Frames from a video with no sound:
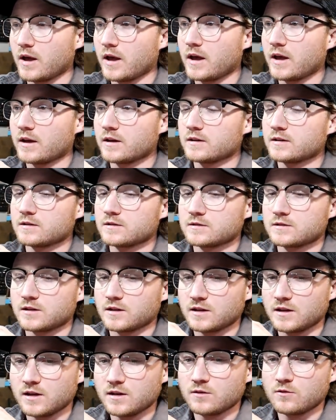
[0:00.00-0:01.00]
and
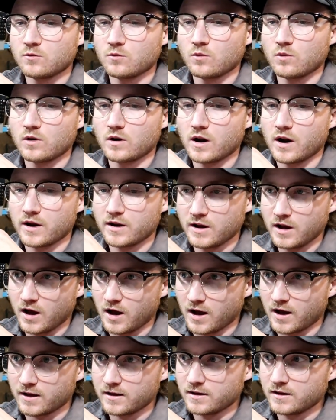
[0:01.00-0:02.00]
to get where I
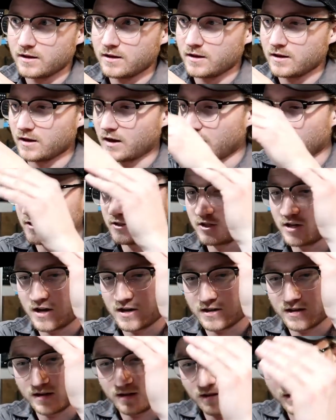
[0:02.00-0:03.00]
got, I
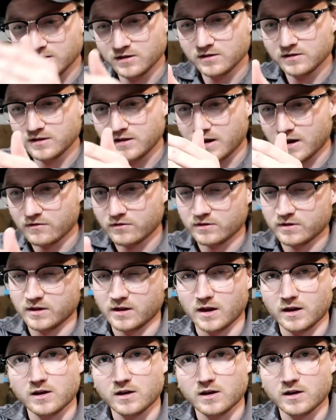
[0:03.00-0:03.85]
checked literally everything.